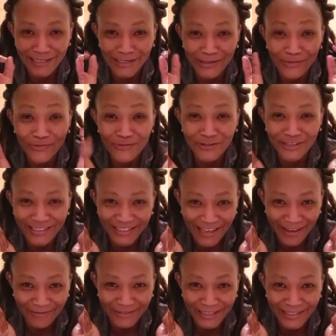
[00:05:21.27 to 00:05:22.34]
You're really
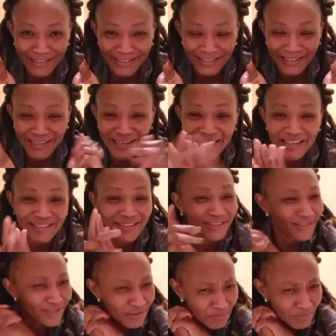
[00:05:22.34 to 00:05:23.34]
tapped in. That's